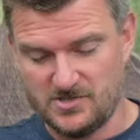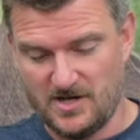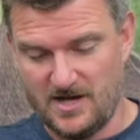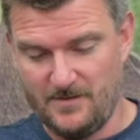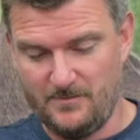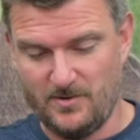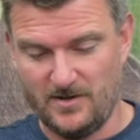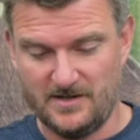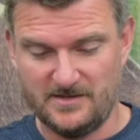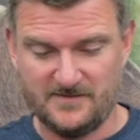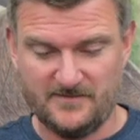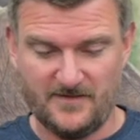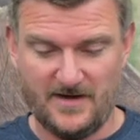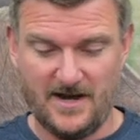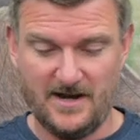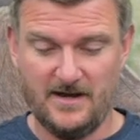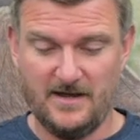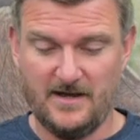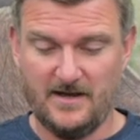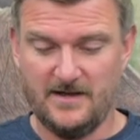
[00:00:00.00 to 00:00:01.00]
tripod, that's
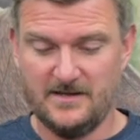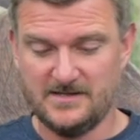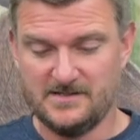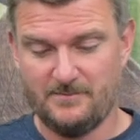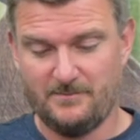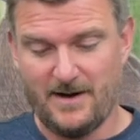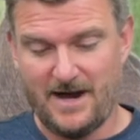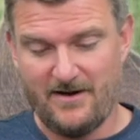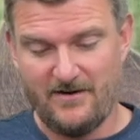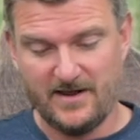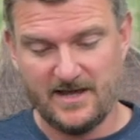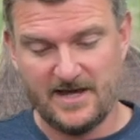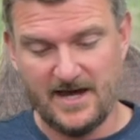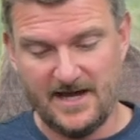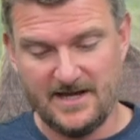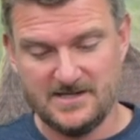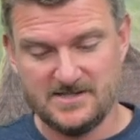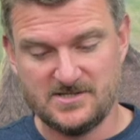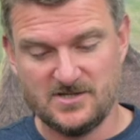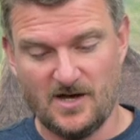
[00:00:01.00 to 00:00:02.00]
fine. There's a
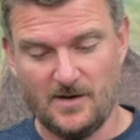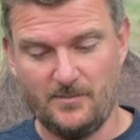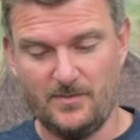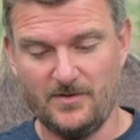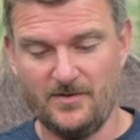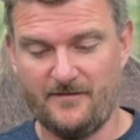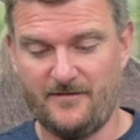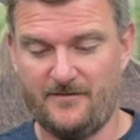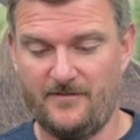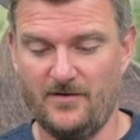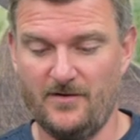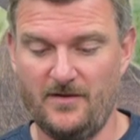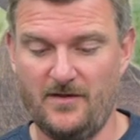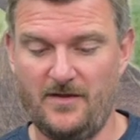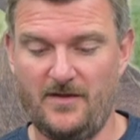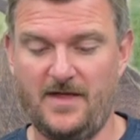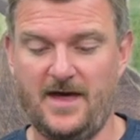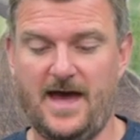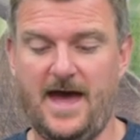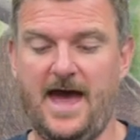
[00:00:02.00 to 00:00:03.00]
barricade stop at the
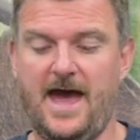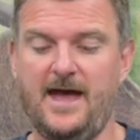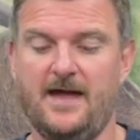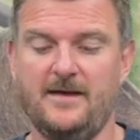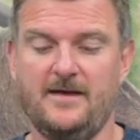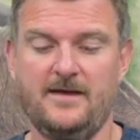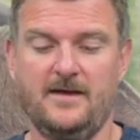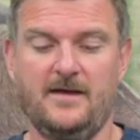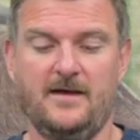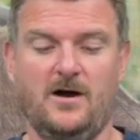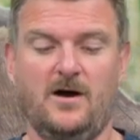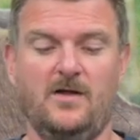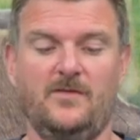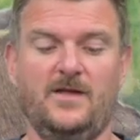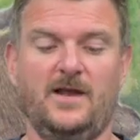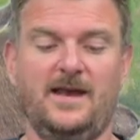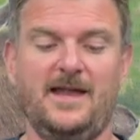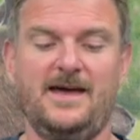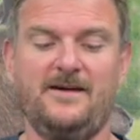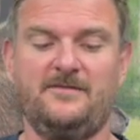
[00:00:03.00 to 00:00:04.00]
front there. On
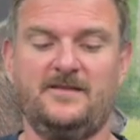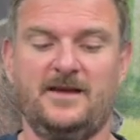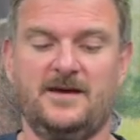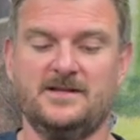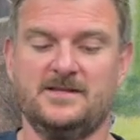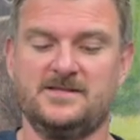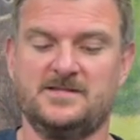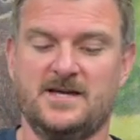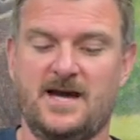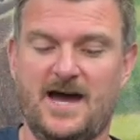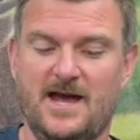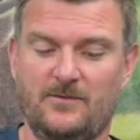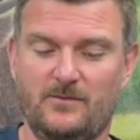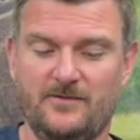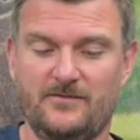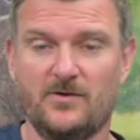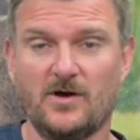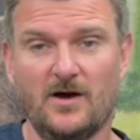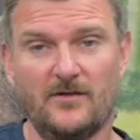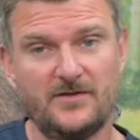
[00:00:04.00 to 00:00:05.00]
the left-hand side,
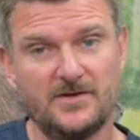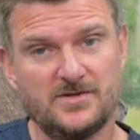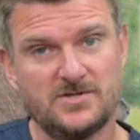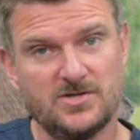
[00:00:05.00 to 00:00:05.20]
we've got the